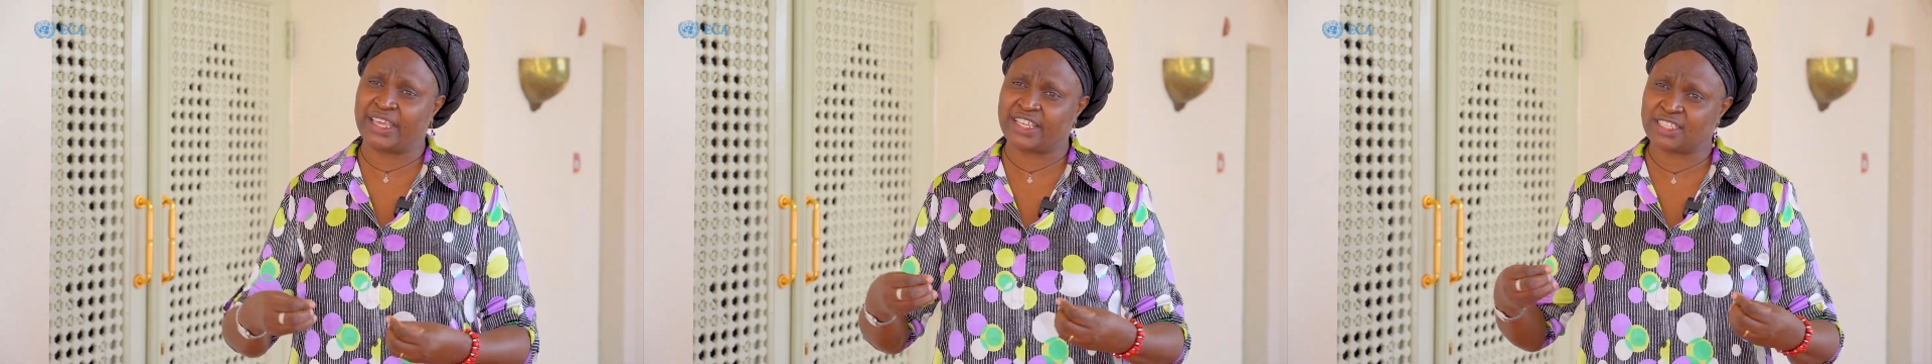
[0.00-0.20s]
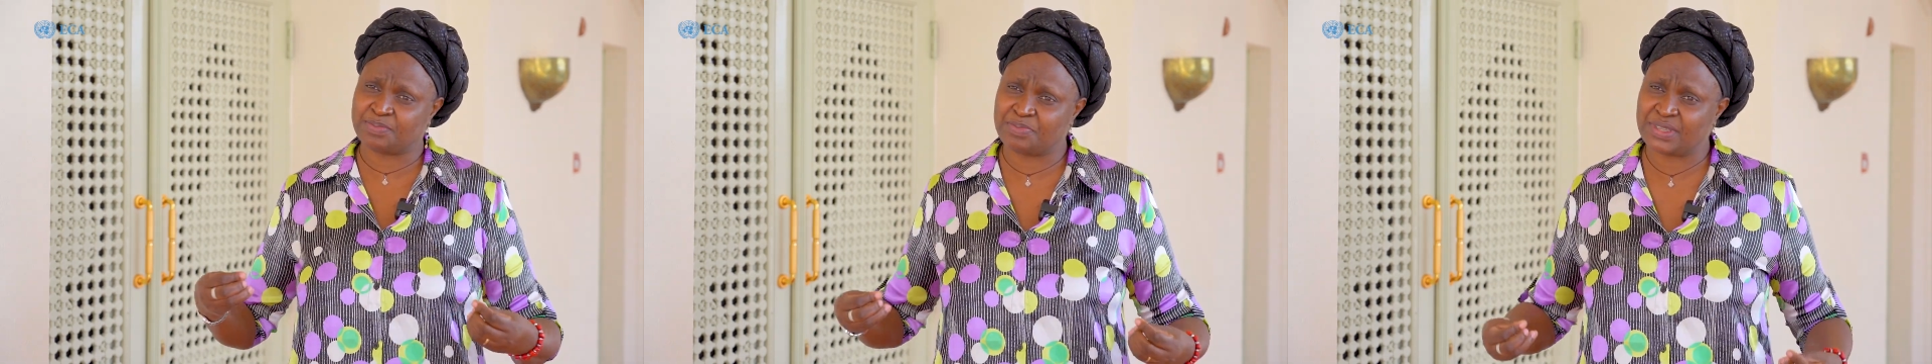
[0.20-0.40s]

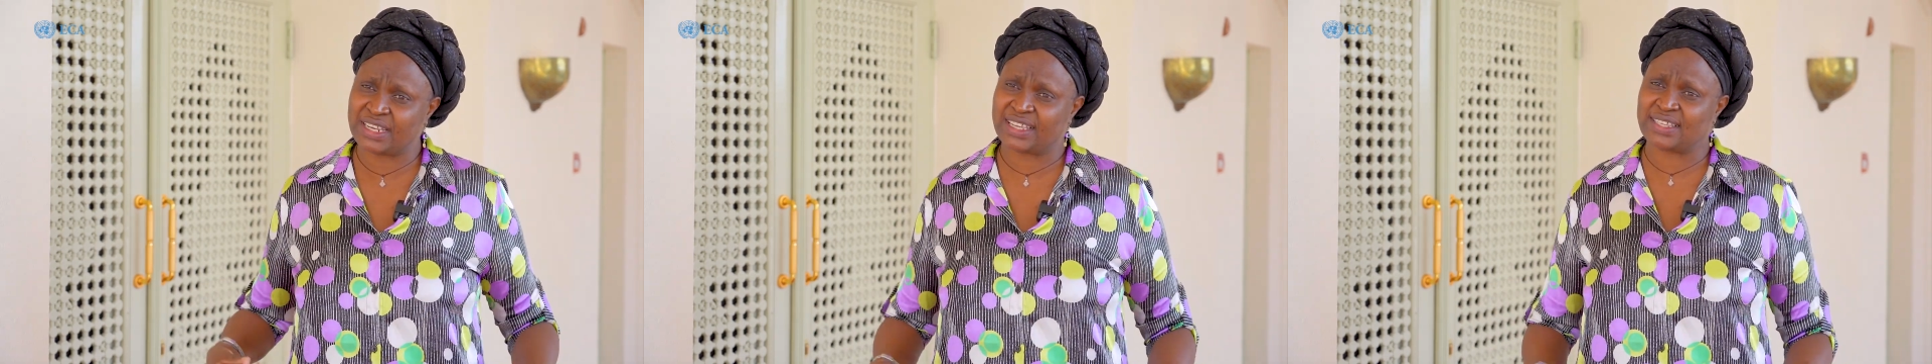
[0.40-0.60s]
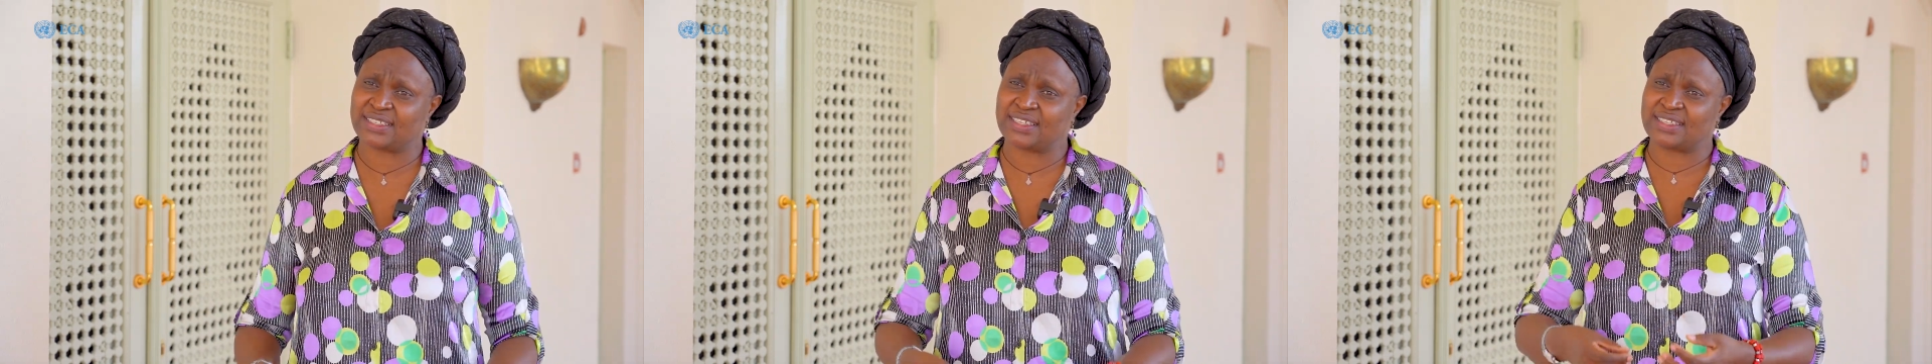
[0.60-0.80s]

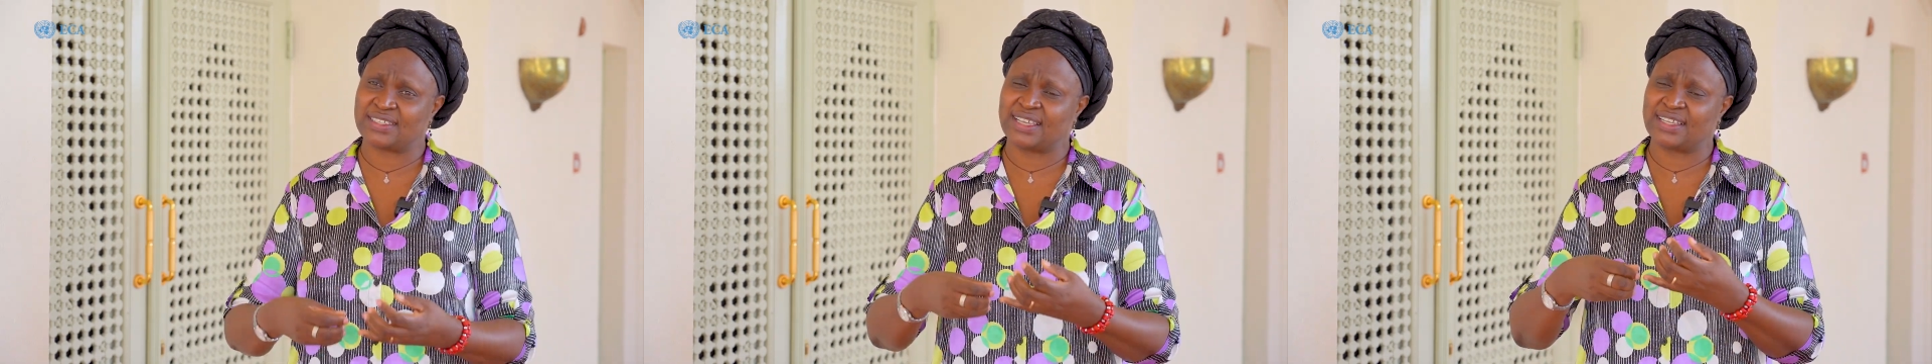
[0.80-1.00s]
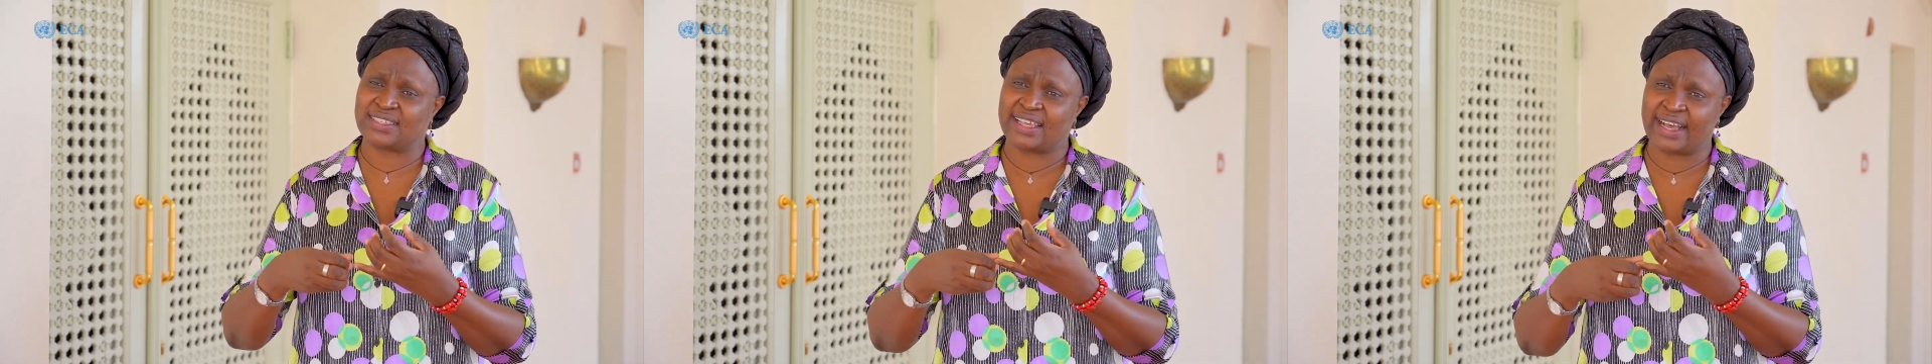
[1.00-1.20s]
experiences
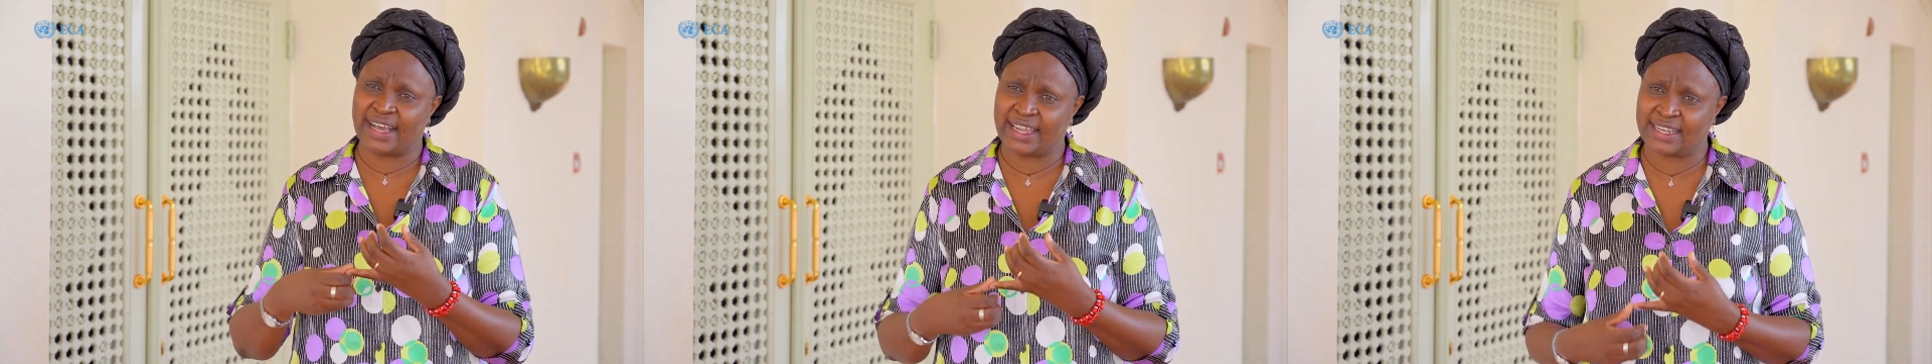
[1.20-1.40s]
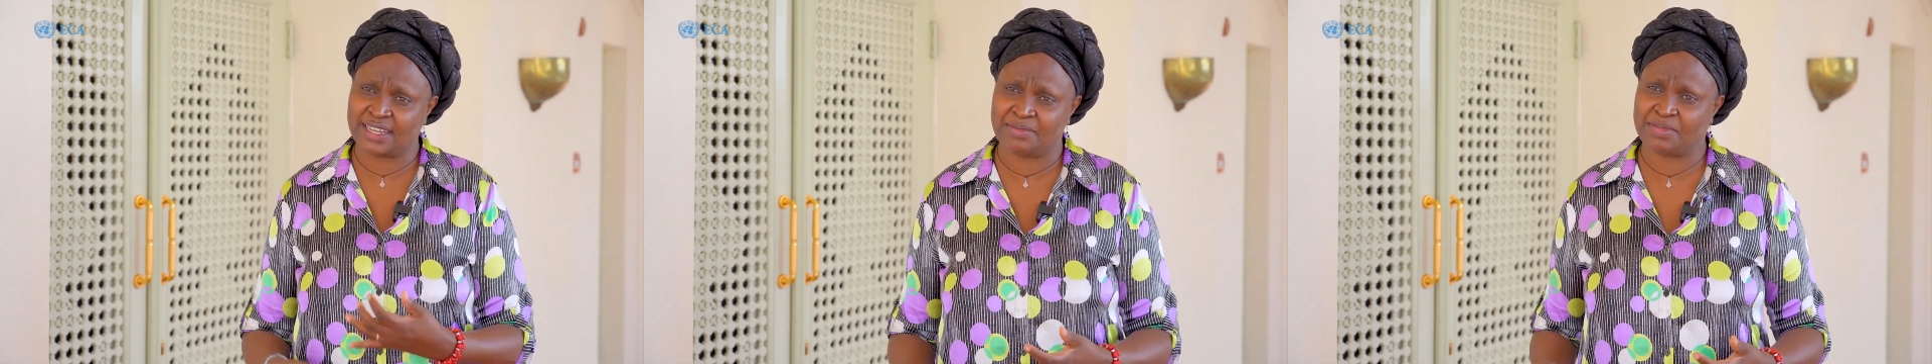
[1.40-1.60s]
as
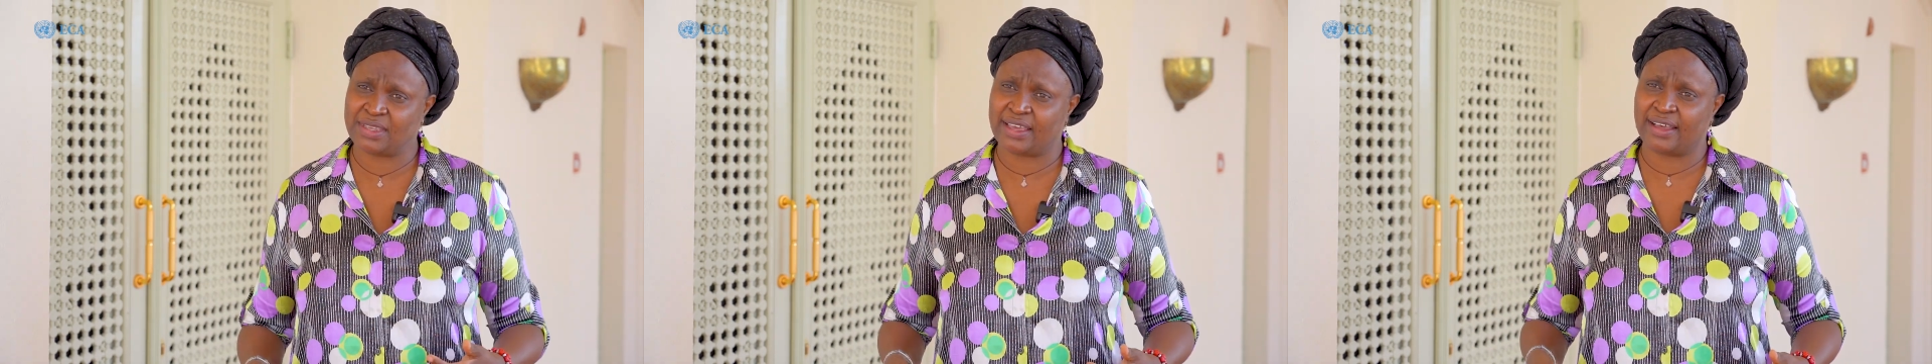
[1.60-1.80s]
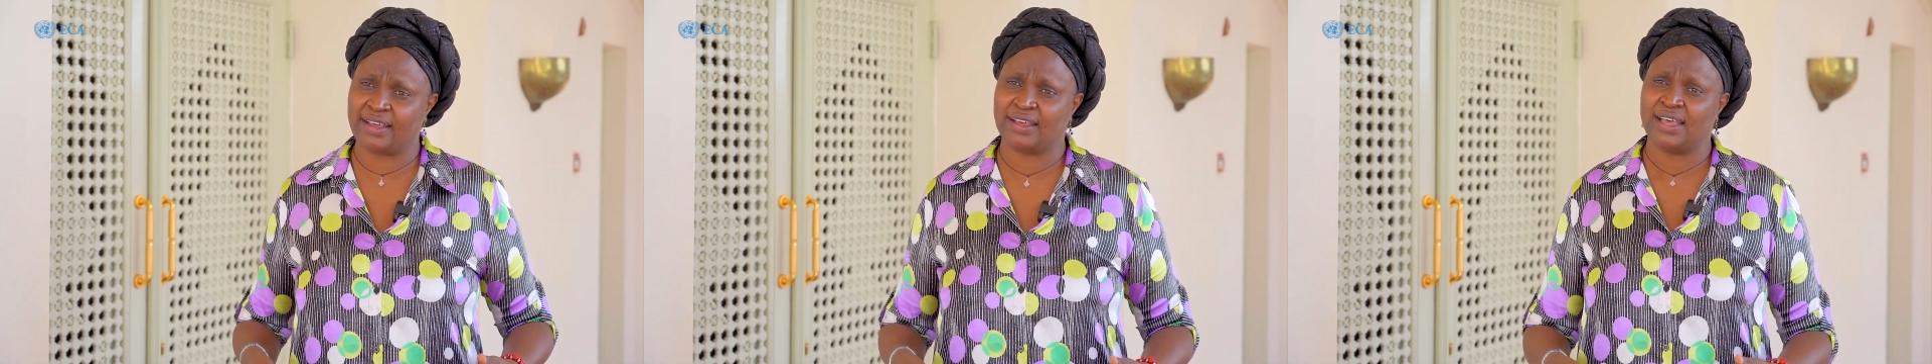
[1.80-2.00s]

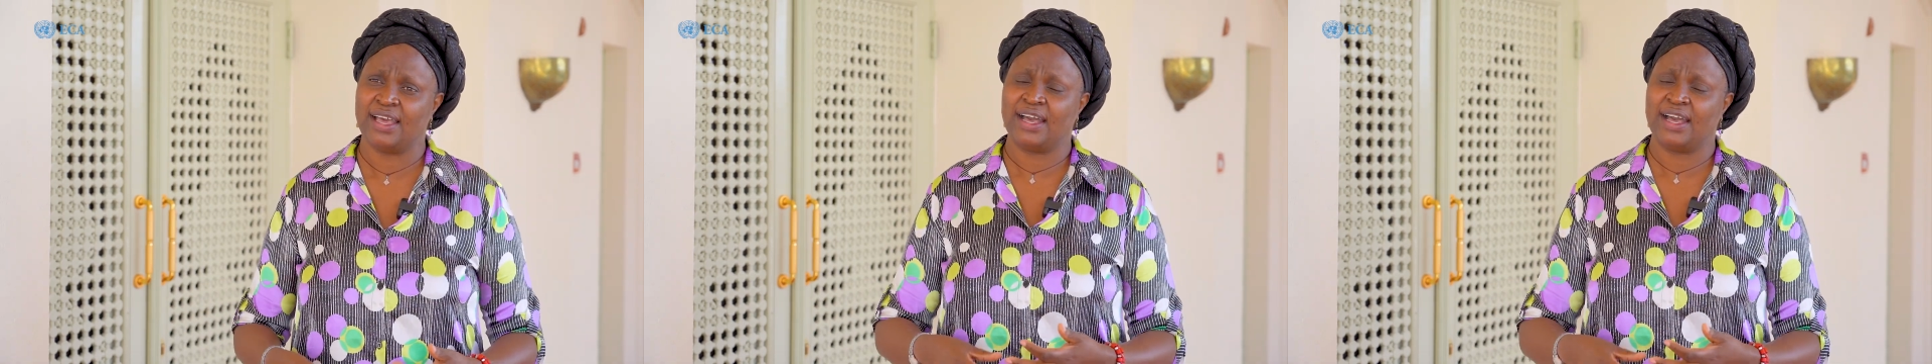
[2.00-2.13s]
academia,